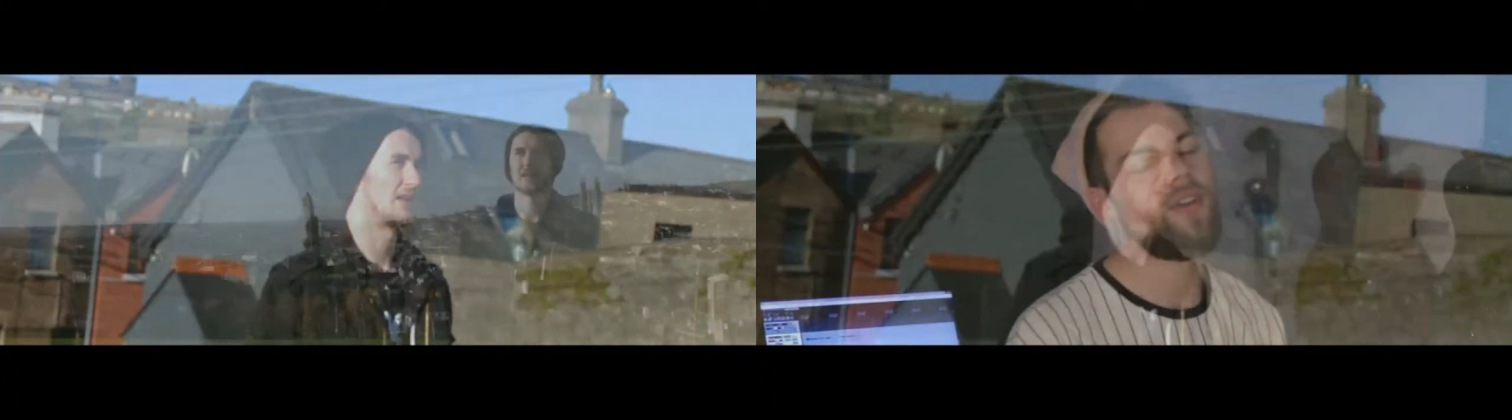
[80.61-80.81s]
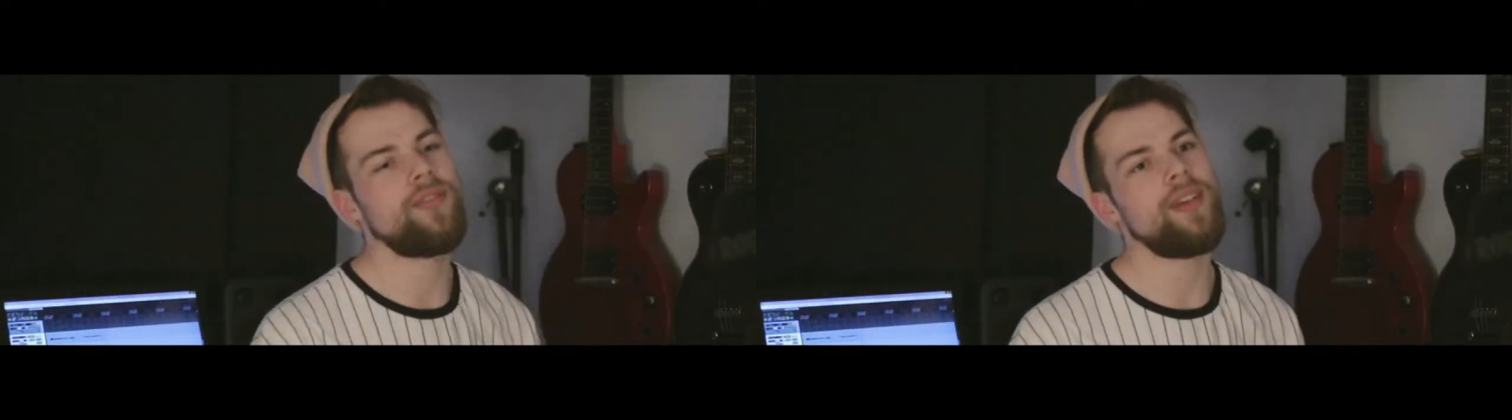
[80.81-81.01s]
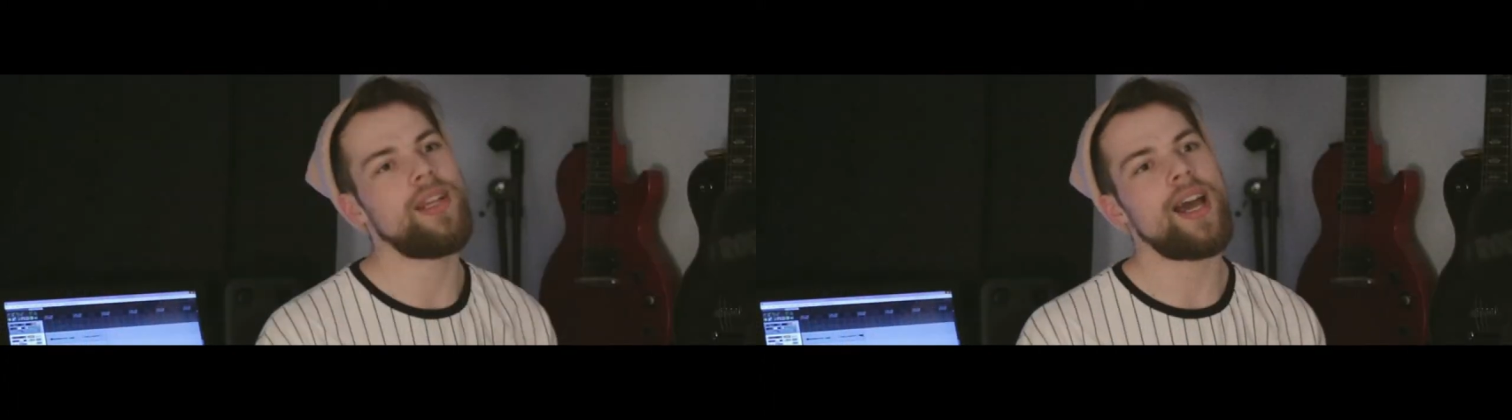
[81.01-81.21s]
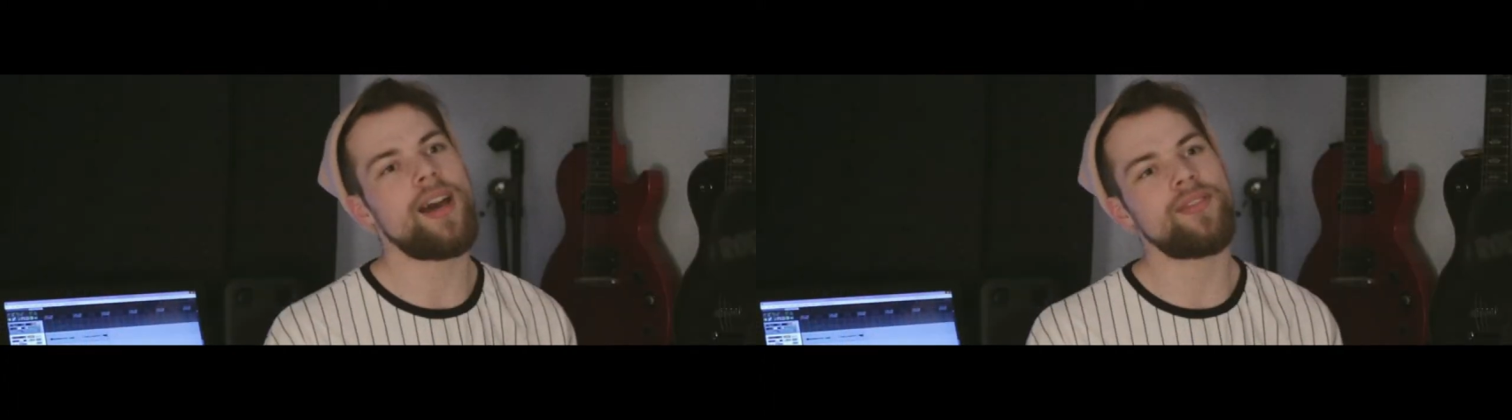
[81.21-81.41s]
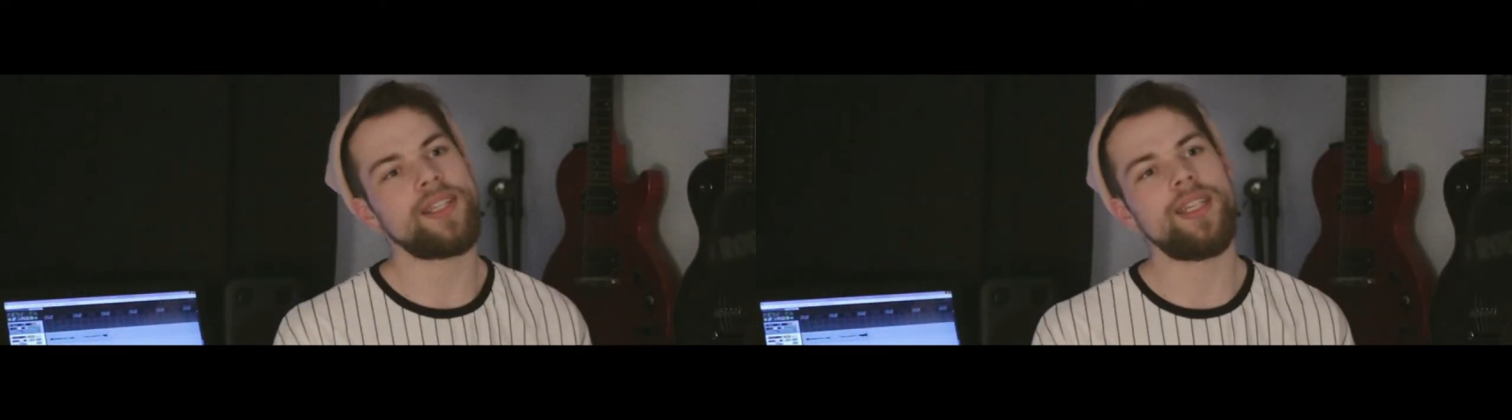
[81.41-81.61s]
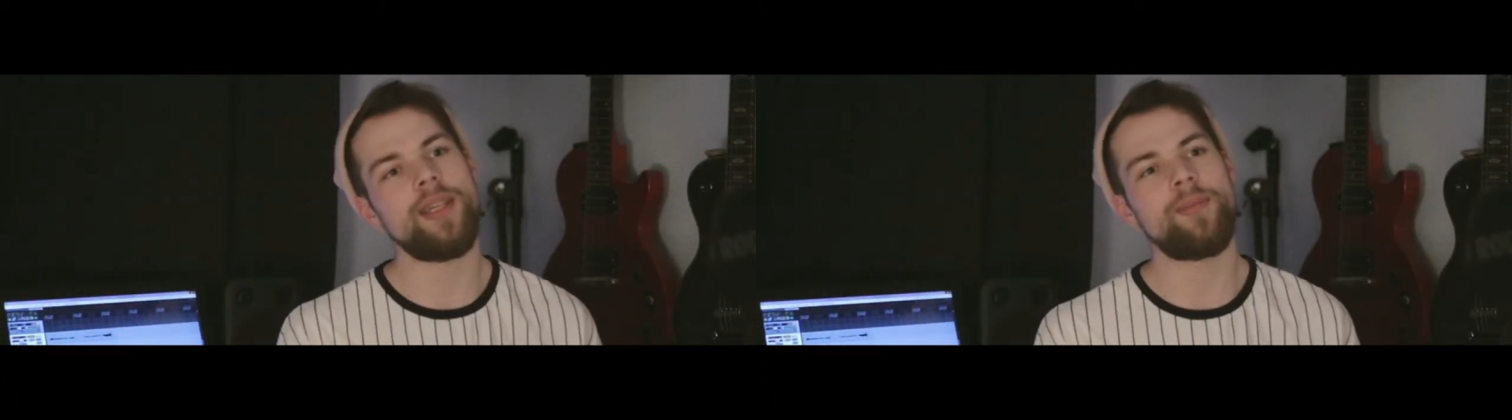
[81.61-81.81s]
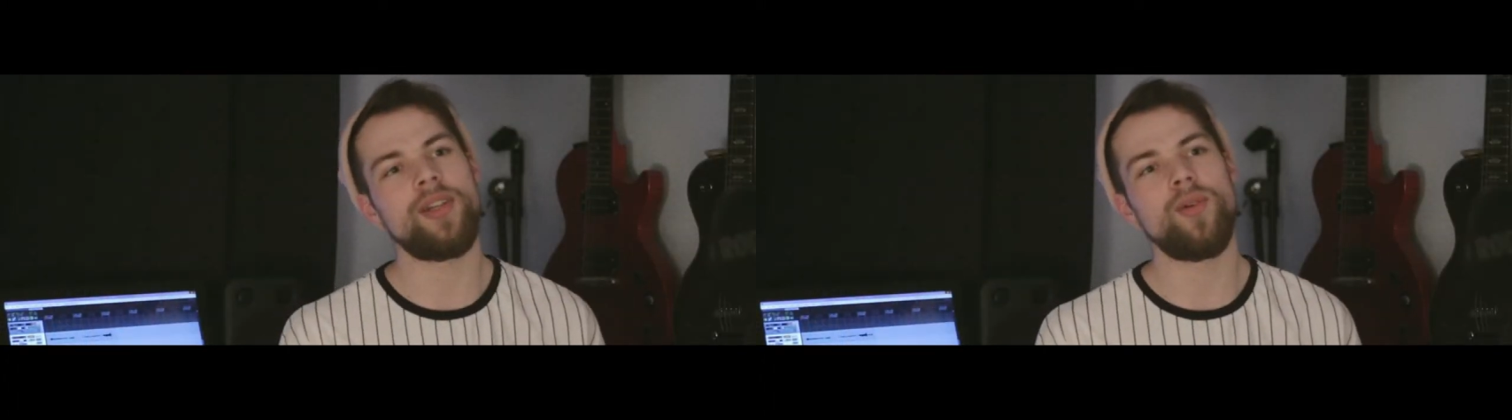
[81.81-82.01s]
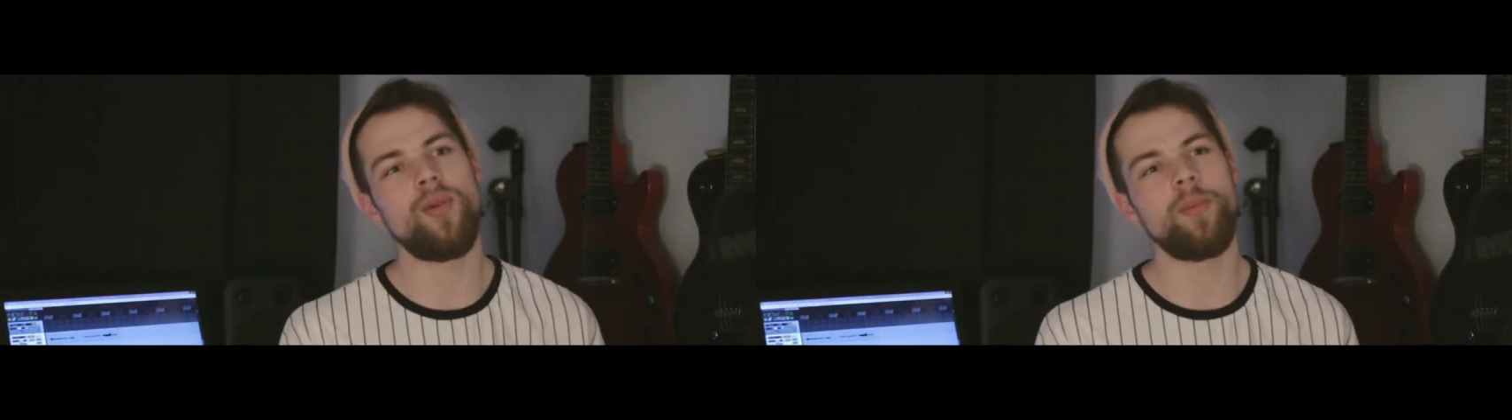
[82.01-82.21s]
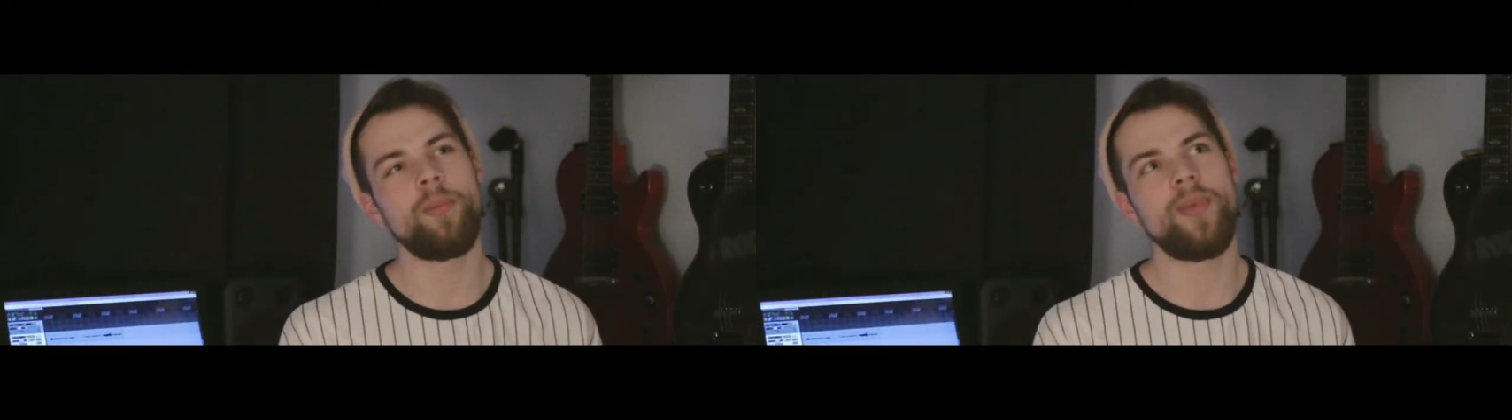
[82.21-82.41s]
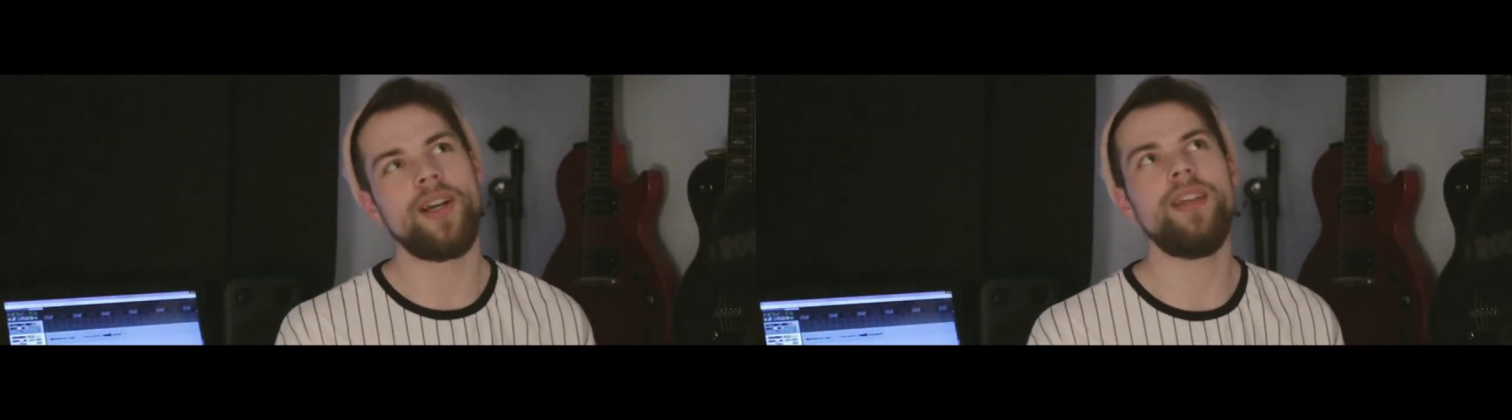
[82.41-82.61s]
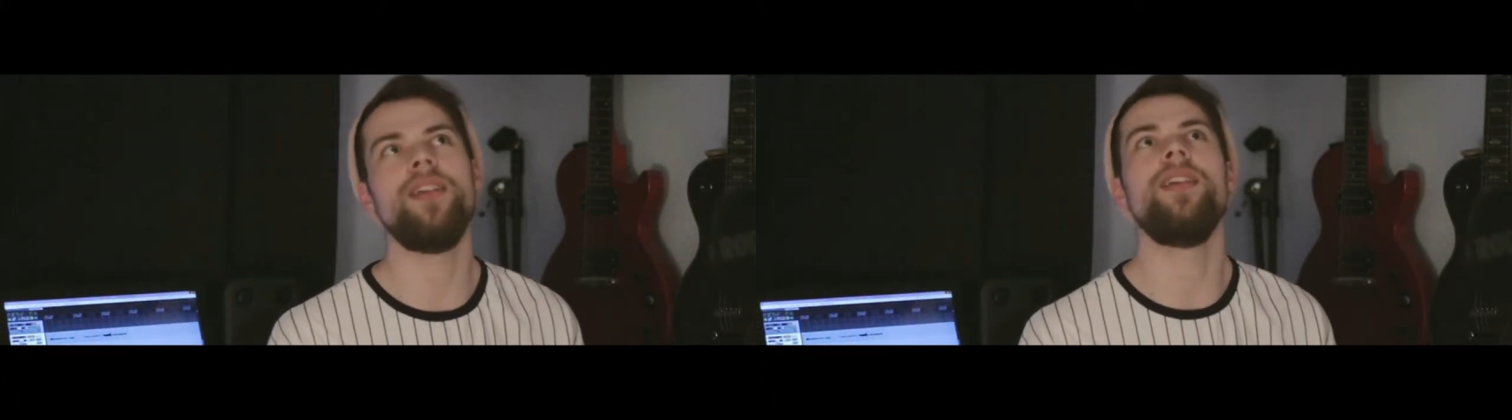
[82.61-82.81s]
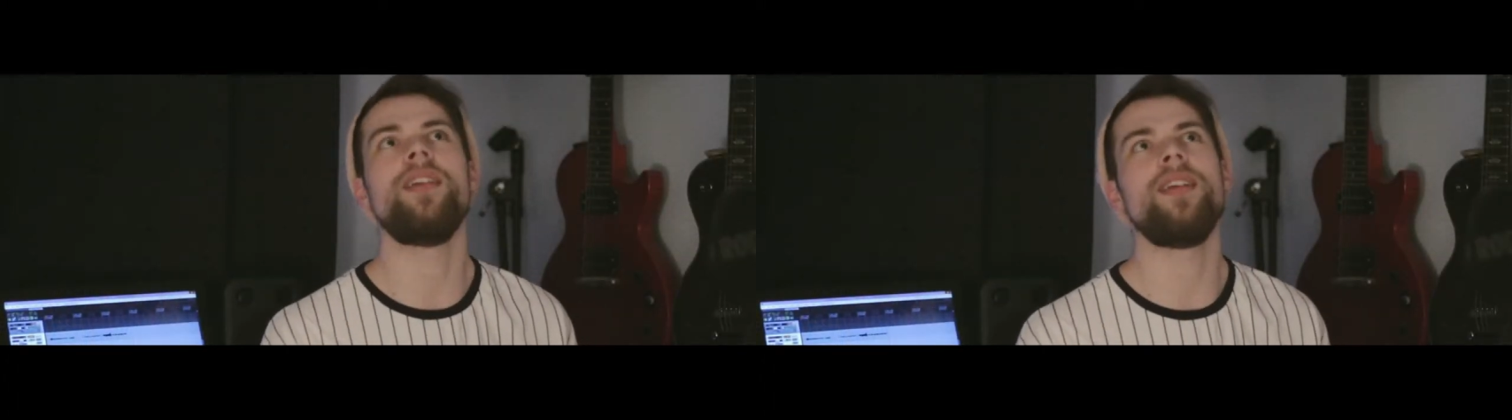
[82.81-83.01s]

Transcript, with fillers: I feel you have to keep an open mind